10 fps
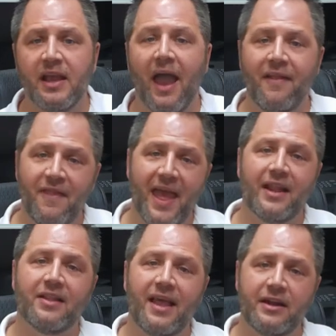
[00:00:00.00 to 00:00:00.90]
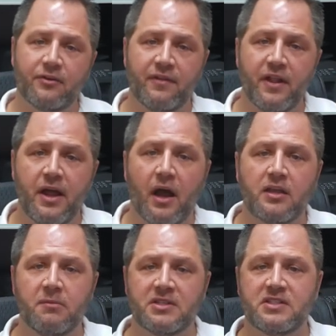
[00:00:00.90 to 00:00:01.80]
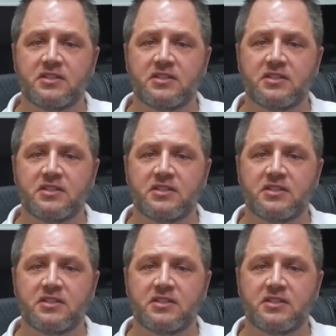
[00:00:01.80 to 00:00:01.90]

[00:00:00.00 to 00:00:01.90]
And then later in the documents,